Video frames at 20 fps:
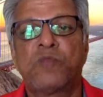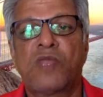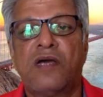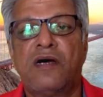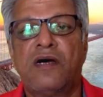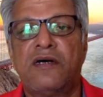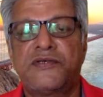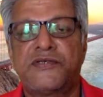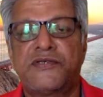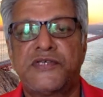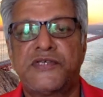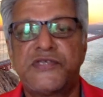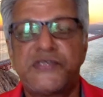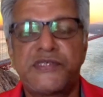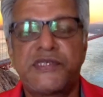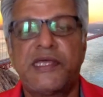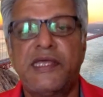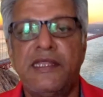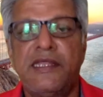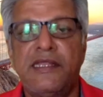
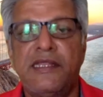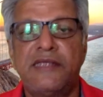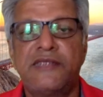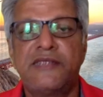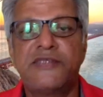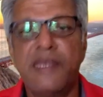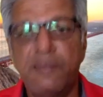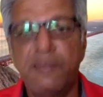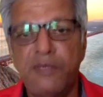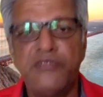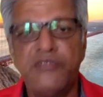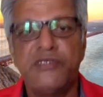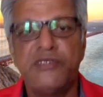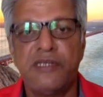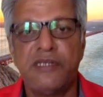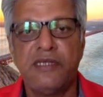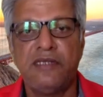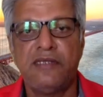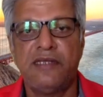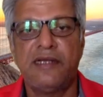sustain the same
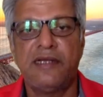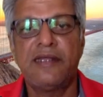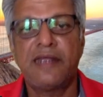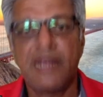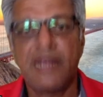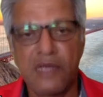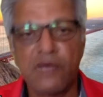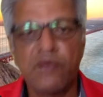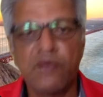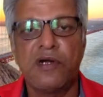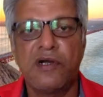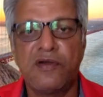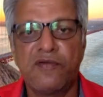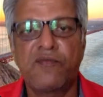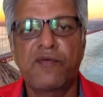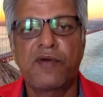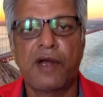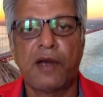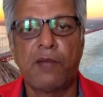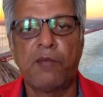injury that he recovered
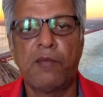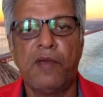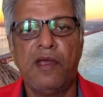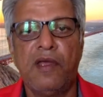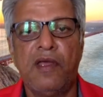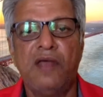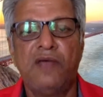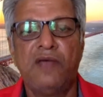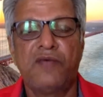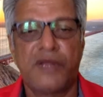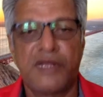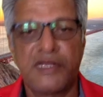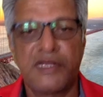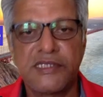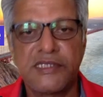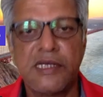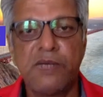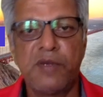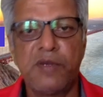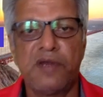from. For
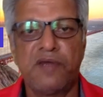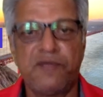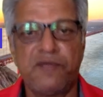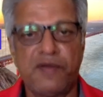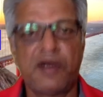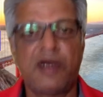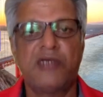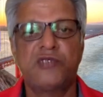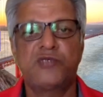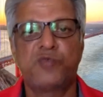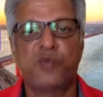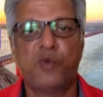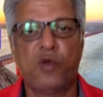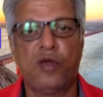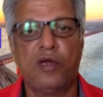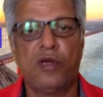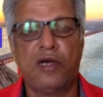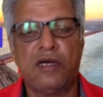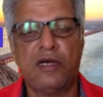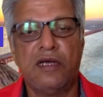example, a fast
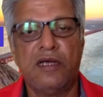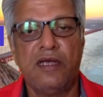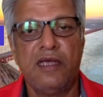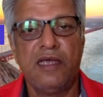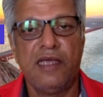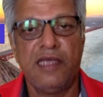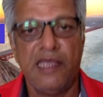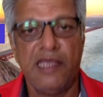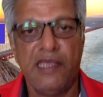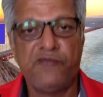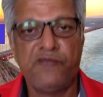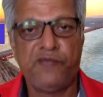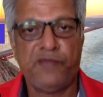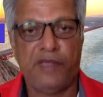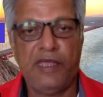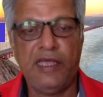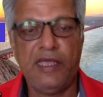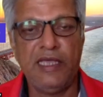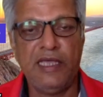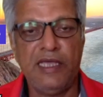bowler, if
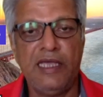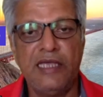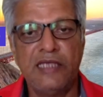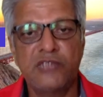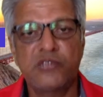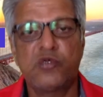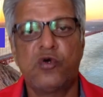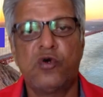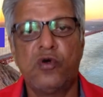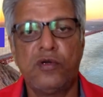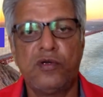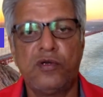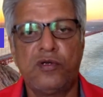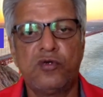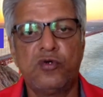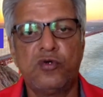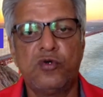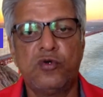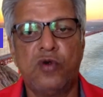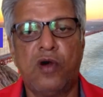he is going
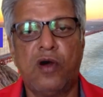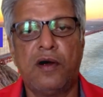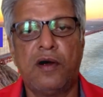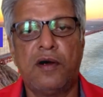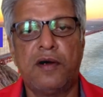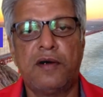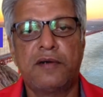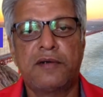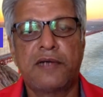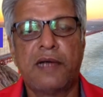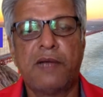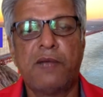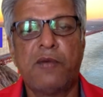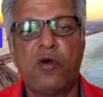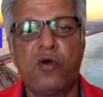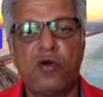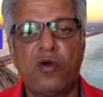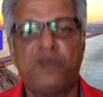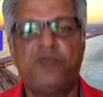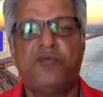to come out
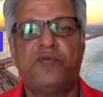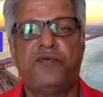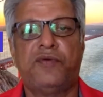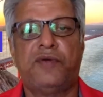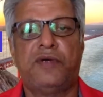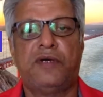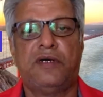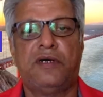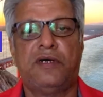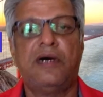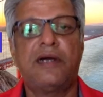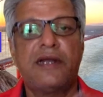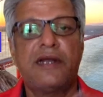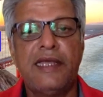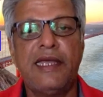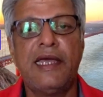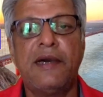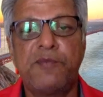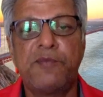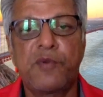of a
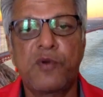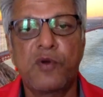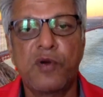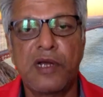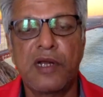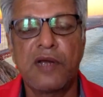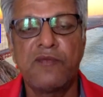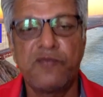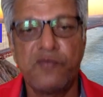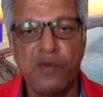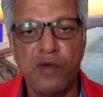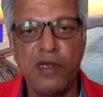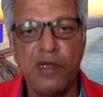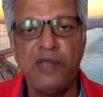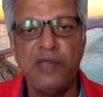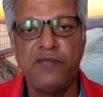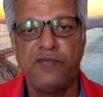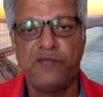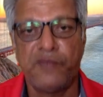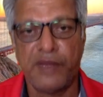rehab program fully
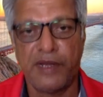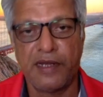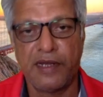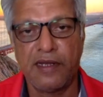fit